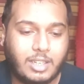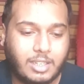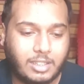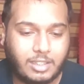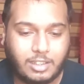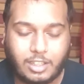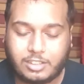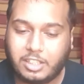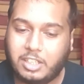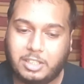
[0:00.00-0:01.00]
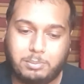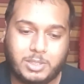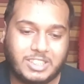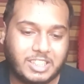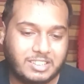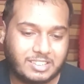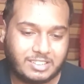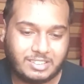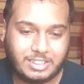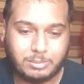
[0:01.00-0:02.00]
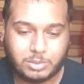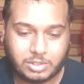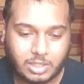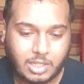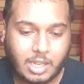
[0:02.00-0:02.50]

a lot of other pigeons, it seems.